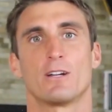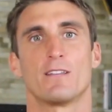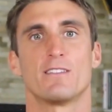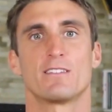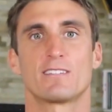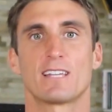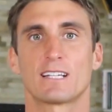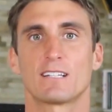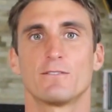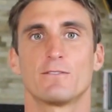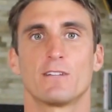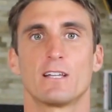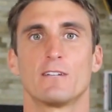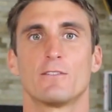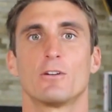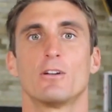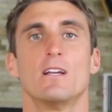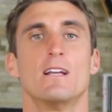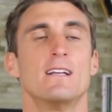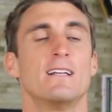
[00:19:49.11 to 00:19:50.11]
And the second
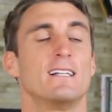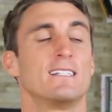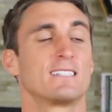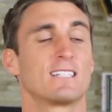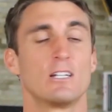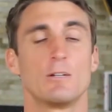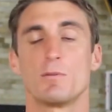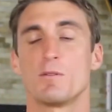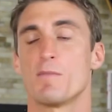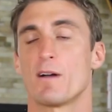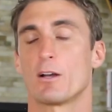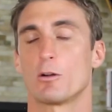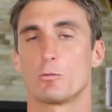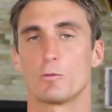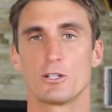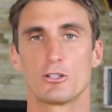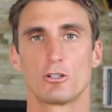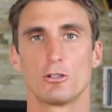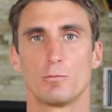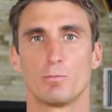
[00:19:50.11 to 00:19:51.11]
flavor is gonna be my
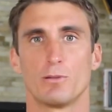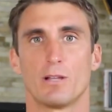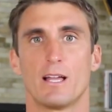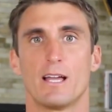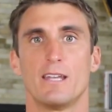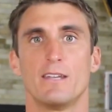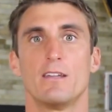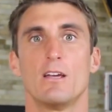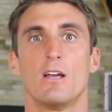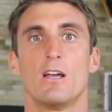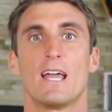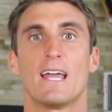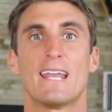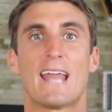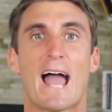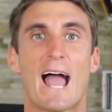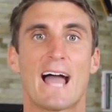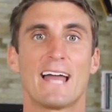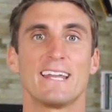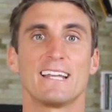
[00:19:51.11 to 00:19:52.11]
original blend and
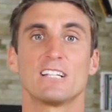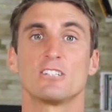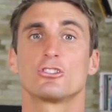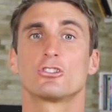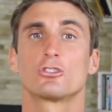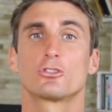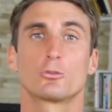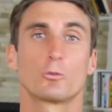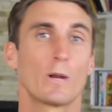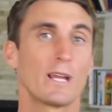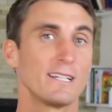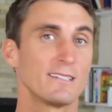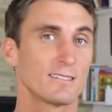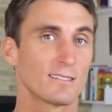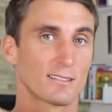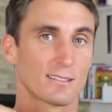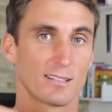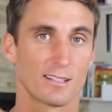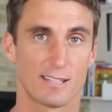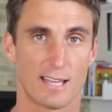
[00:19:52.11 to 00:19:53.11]
adding
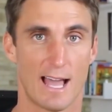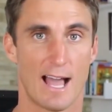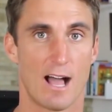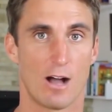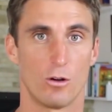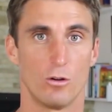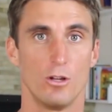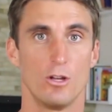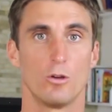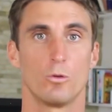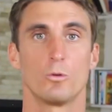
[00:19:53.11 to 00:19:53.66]
straight cacao,